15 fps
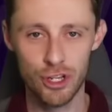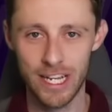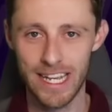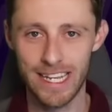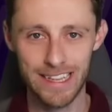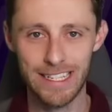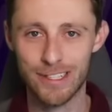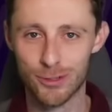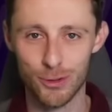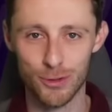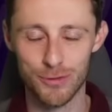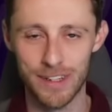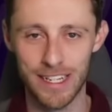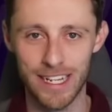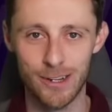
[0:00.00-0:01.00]
in these sort of
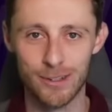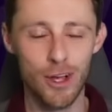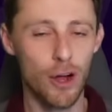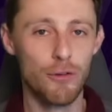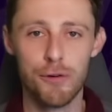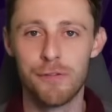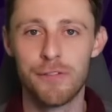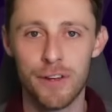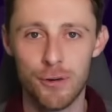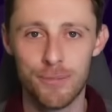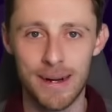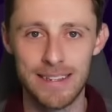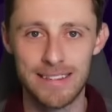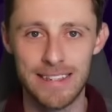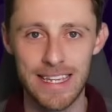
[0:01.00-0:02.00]
videos, I reveal my
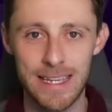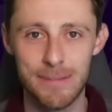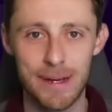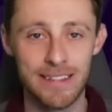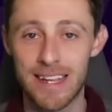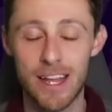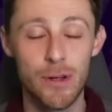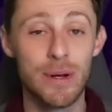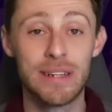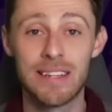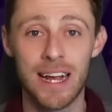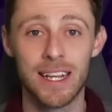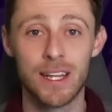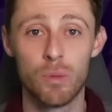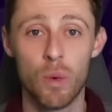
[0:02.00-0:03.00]
team and tell you
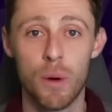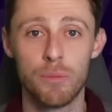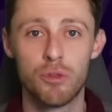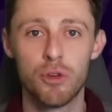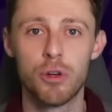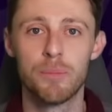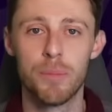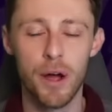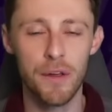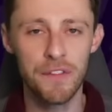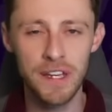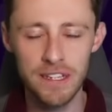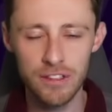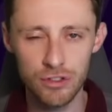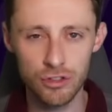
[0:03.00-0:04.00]
exactly what I'm doing, but I think
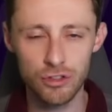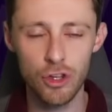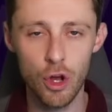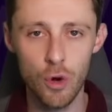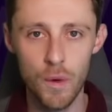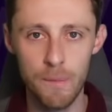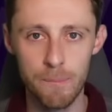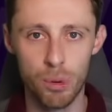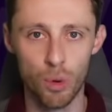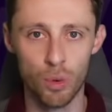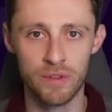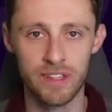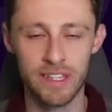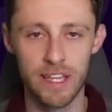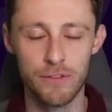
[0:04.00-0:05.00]
it's so important to
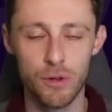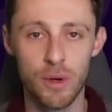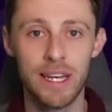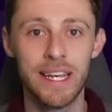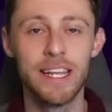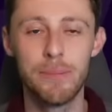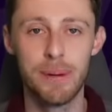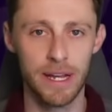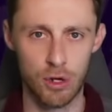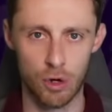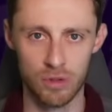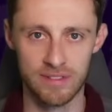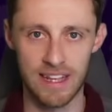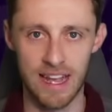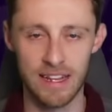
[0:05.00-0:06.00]
give you a little bit of
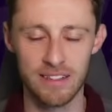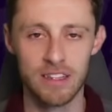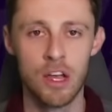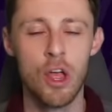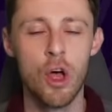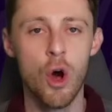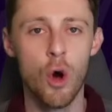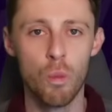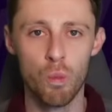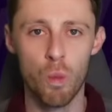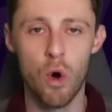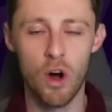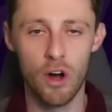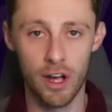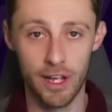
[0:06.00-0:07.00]
context on what
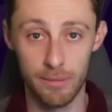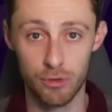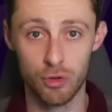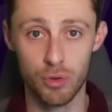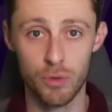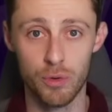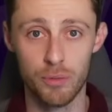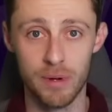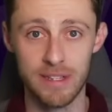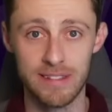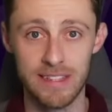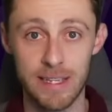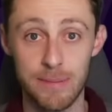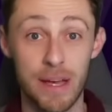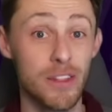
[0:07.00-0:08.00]
I am doing with my team
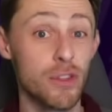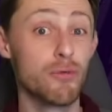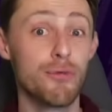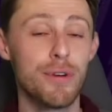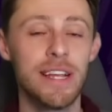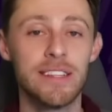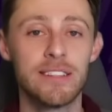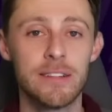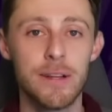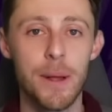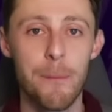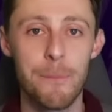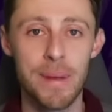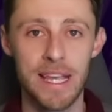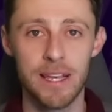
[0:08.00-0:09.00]
and the reason
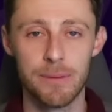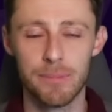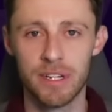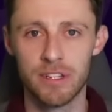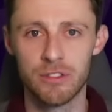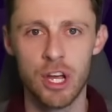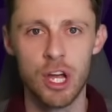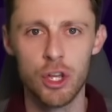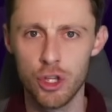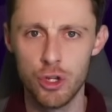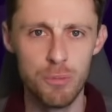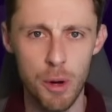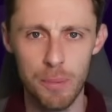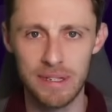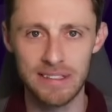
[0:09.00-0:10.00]
being, because you might
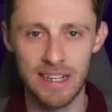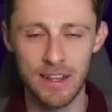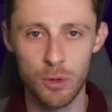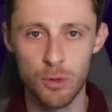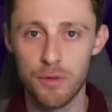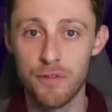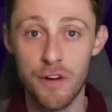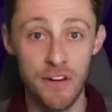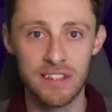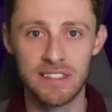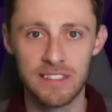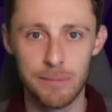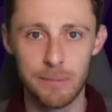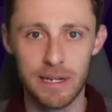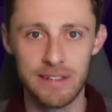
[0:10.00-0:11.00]
be sat there with a very
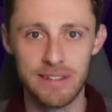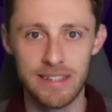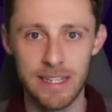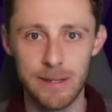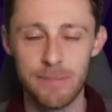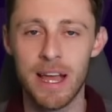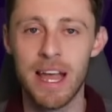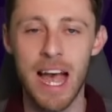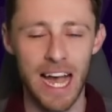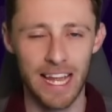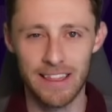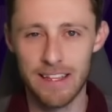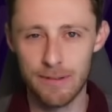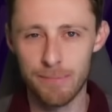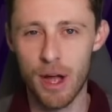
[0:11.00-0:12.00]
similar team and this
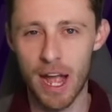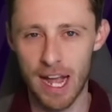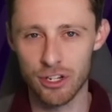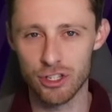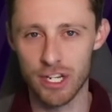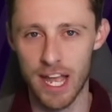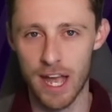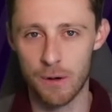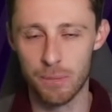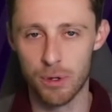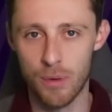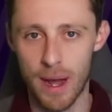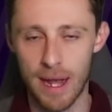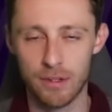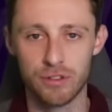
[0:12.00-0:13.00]
might actually help you
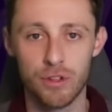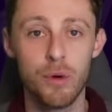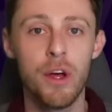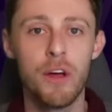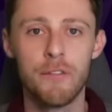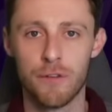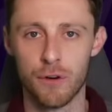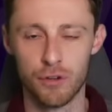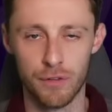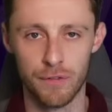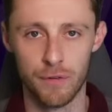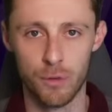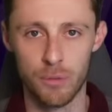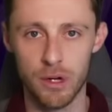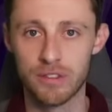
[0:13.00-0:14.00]
out. So first and
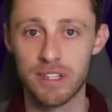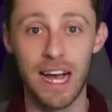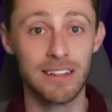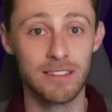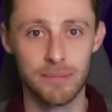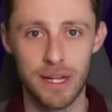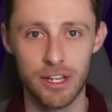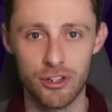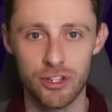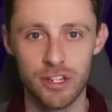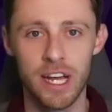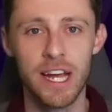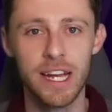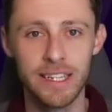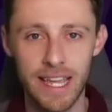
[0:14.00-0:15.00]
foremost, as I mentioned,
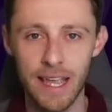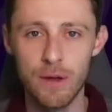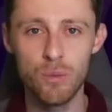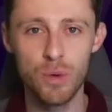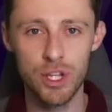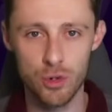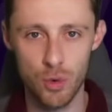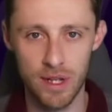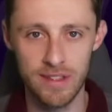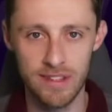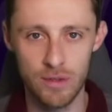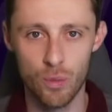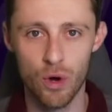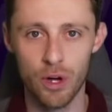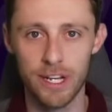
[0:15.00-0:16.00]
game week
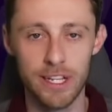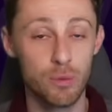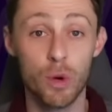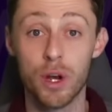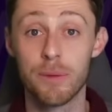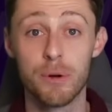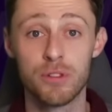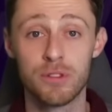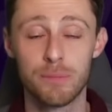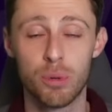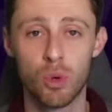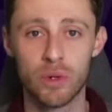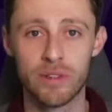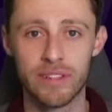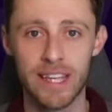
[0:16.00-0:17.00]
21 is one of the most
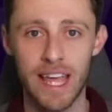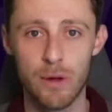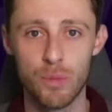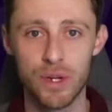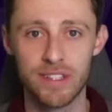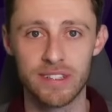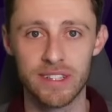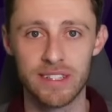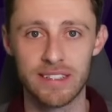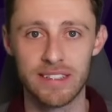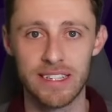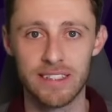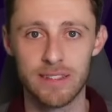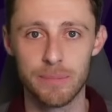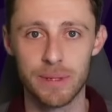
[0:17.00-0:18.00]
important game weeks of the
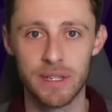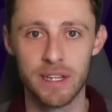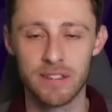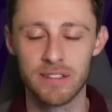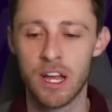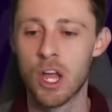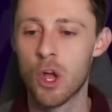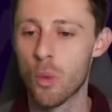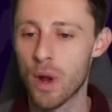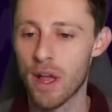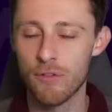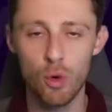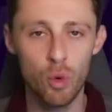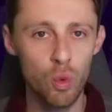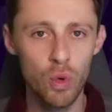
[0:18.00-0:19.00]
season because we have
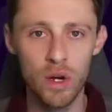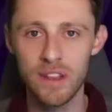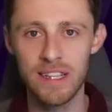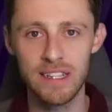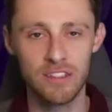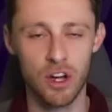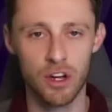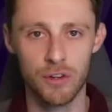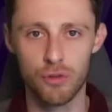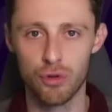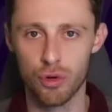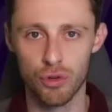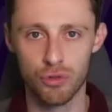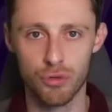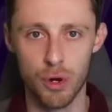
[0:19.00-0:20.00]
all of these kind of
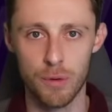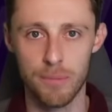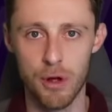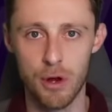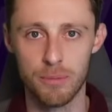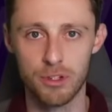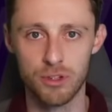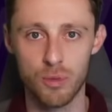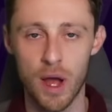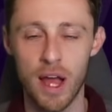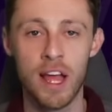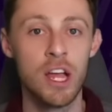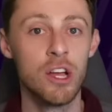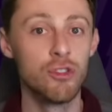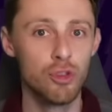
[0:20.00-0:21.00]
crossroad moments where
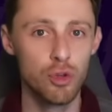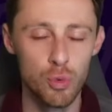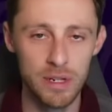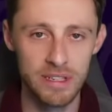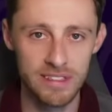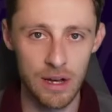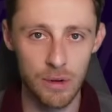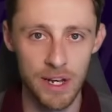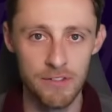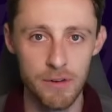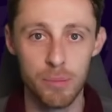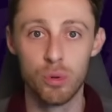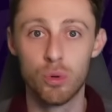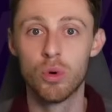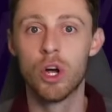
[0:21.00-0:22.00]
do we sell
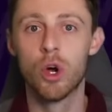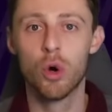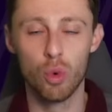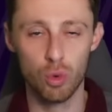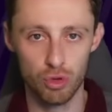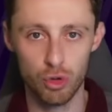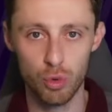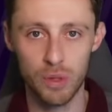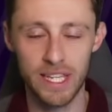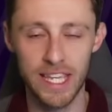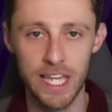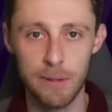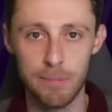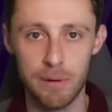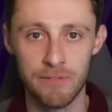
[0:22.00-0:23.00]
Liverpool or do we keep
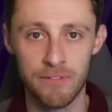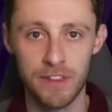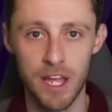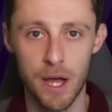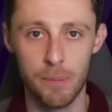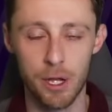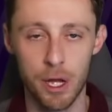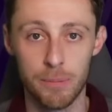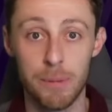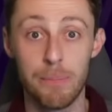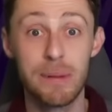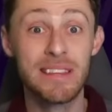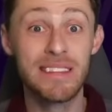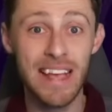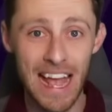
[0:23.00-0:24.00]
them for the upcoming
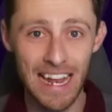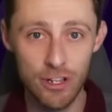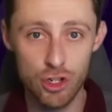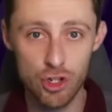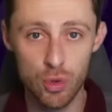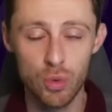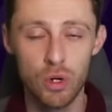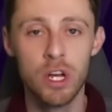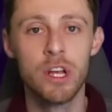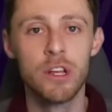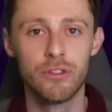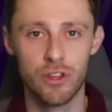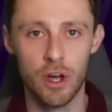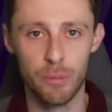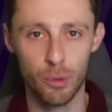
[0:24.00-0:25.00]
potential
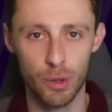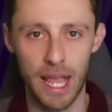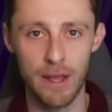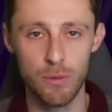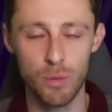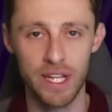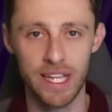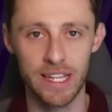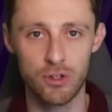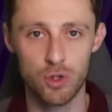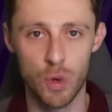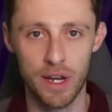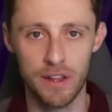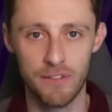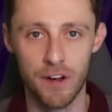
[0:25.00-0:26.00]
double game week in
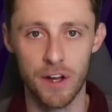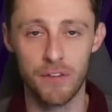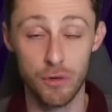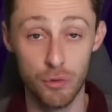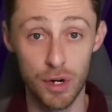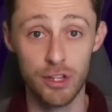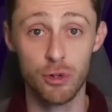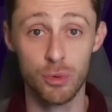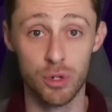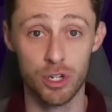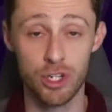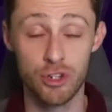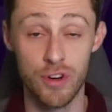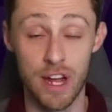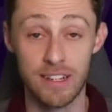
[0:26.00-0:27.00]
25? I really do want to
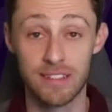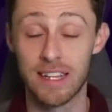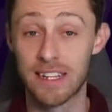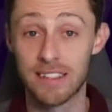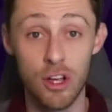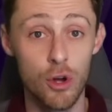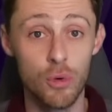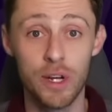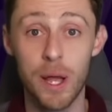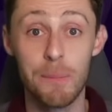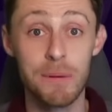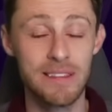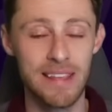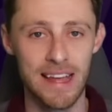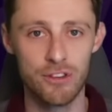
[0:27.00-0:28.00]
stress that it's only a
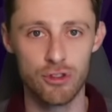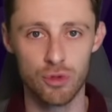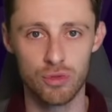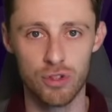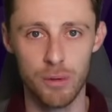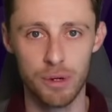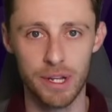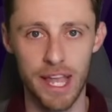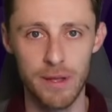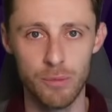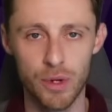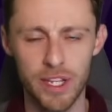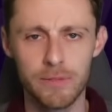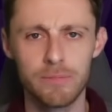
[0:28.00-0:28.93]
potential double game week.